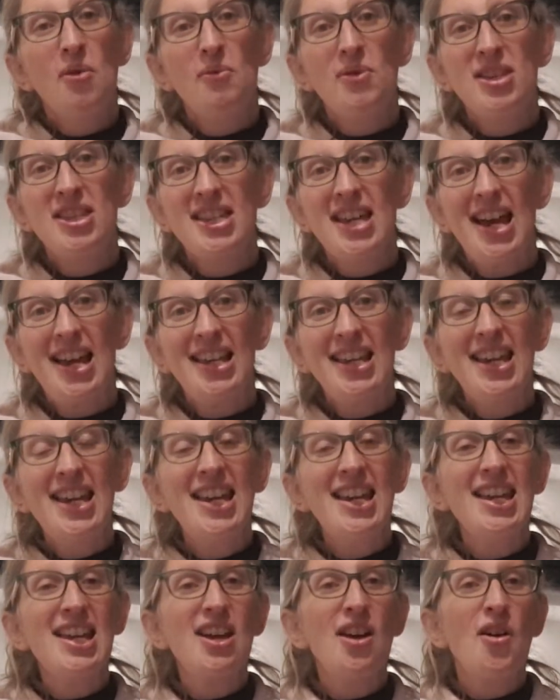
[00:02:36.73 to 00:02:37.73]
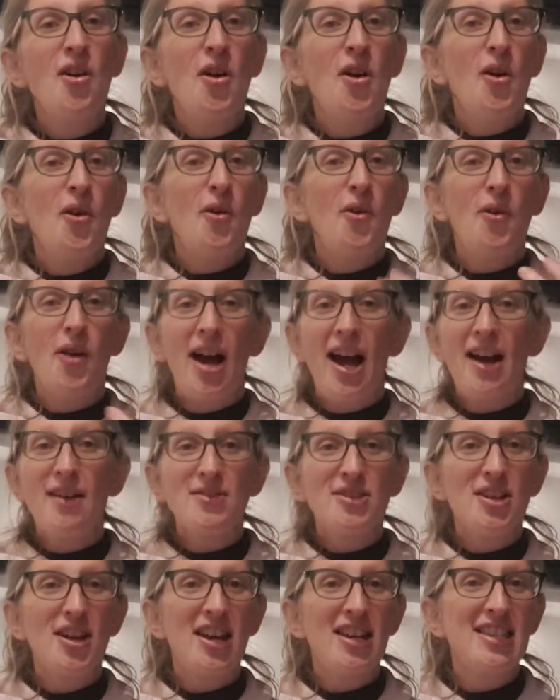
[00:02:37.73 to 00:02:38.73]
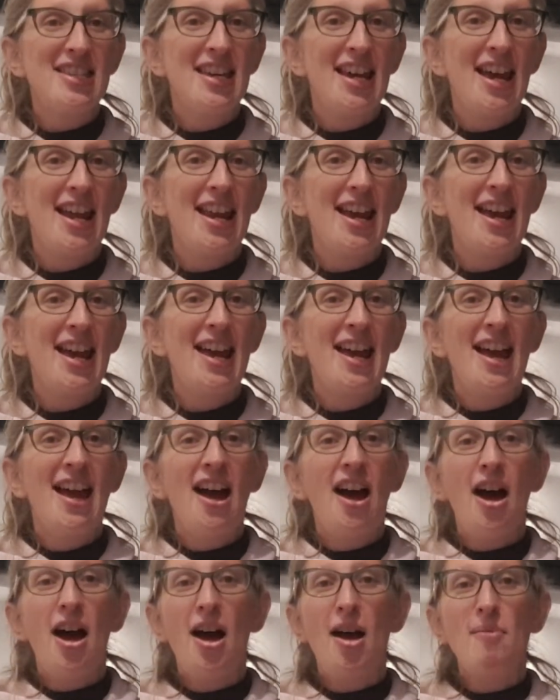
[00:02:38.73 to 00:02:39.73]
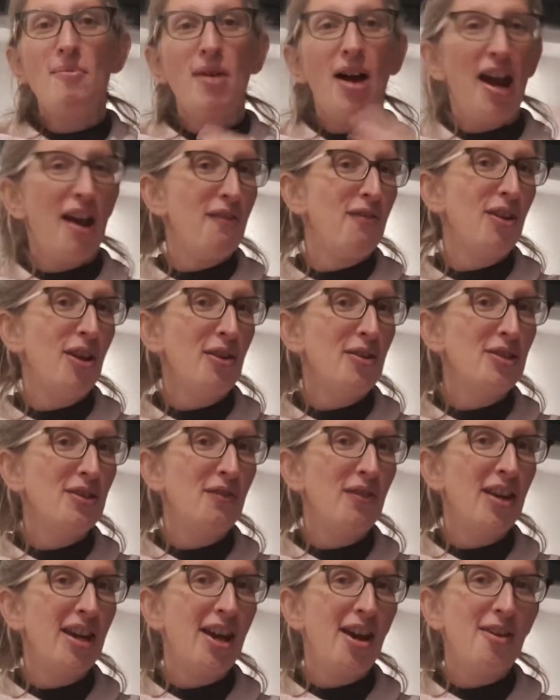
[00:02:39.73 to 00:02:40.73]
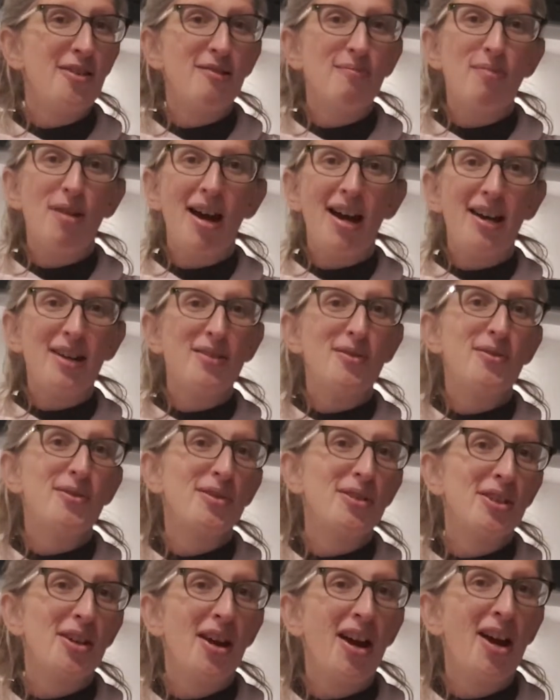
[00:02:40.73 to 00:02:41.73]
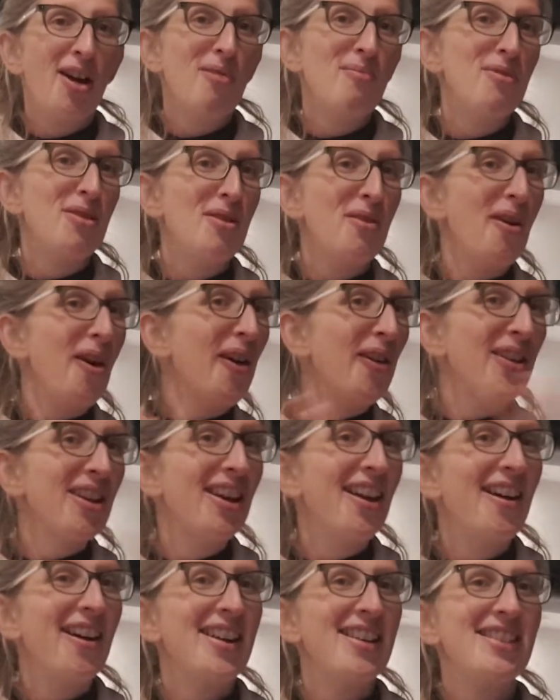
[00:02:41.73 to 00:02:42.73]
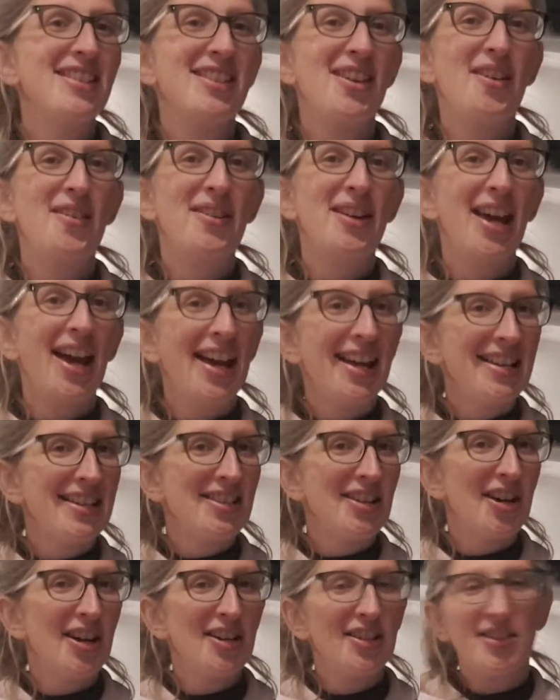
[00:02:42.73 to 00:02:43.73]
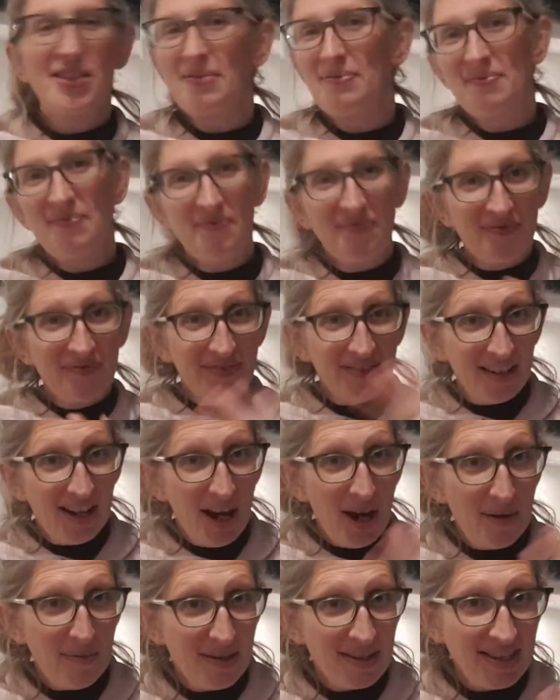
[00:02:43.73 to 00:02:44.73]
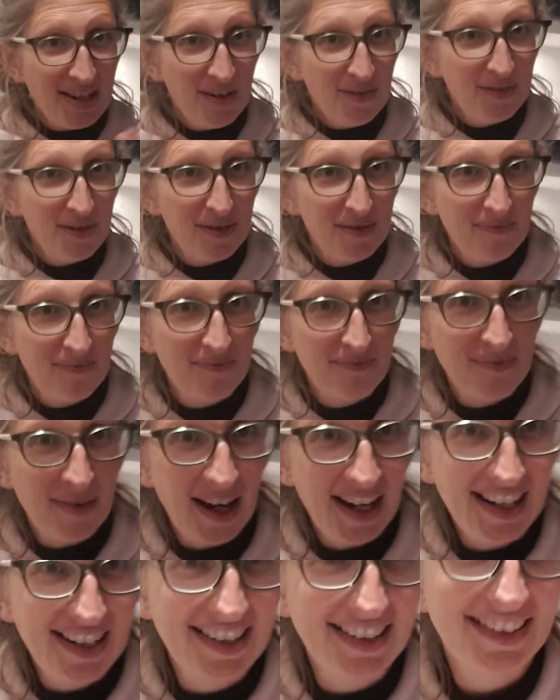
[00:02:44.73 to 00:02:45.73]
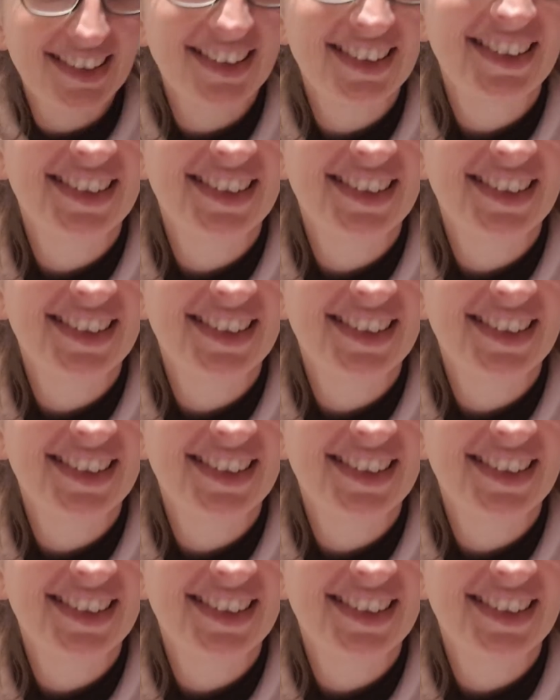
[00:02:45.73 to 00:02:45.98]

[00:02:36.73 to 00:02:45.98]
with technique or how tight to get it, um, I have loads of videos, but I can also help you online. So get in touch. Hope that's helpful. Bye.